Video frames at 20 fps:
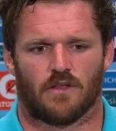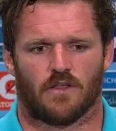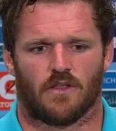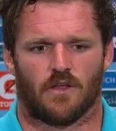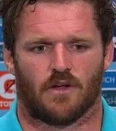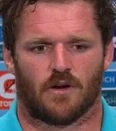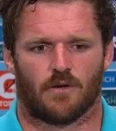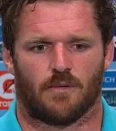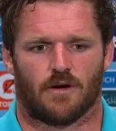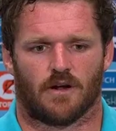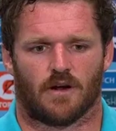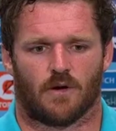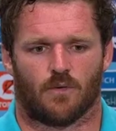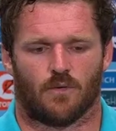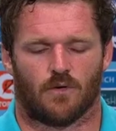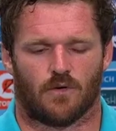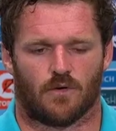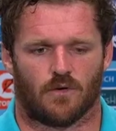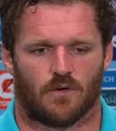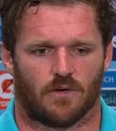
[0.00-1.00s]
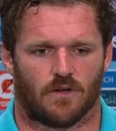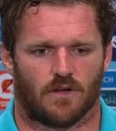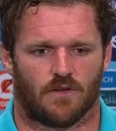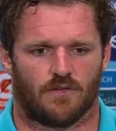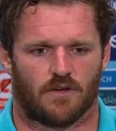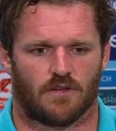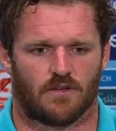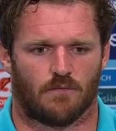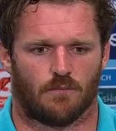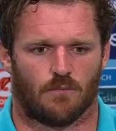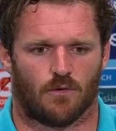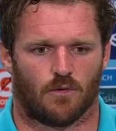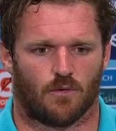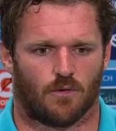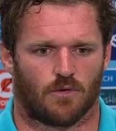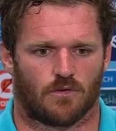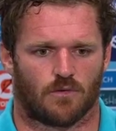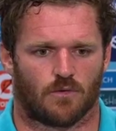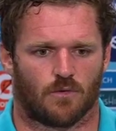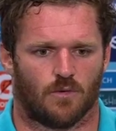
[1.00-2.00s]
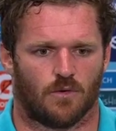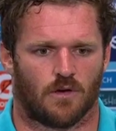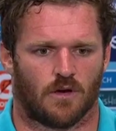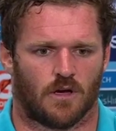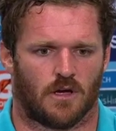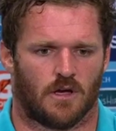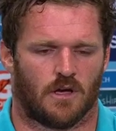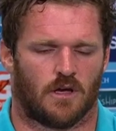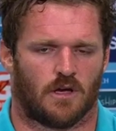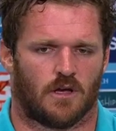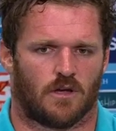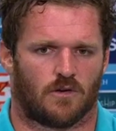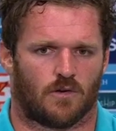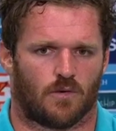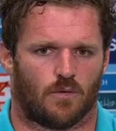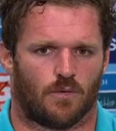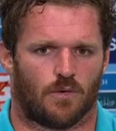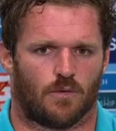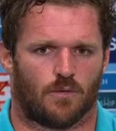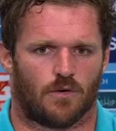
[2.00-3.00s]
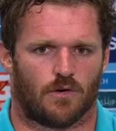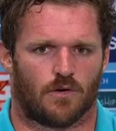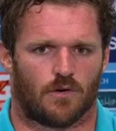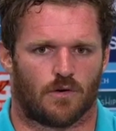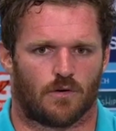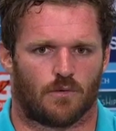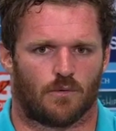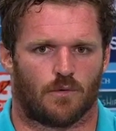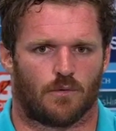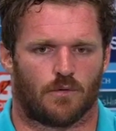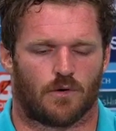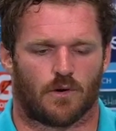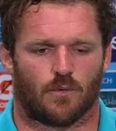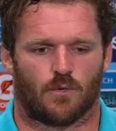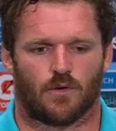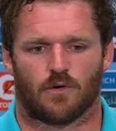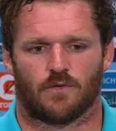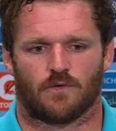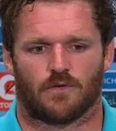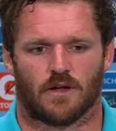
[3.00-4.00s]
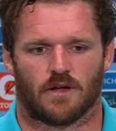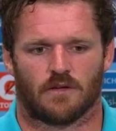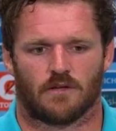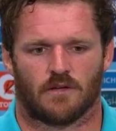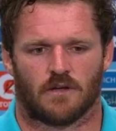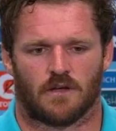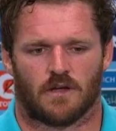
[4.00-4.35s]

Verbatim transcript: in the air, but our defensive ball wasn't good, so we were we were aware of that.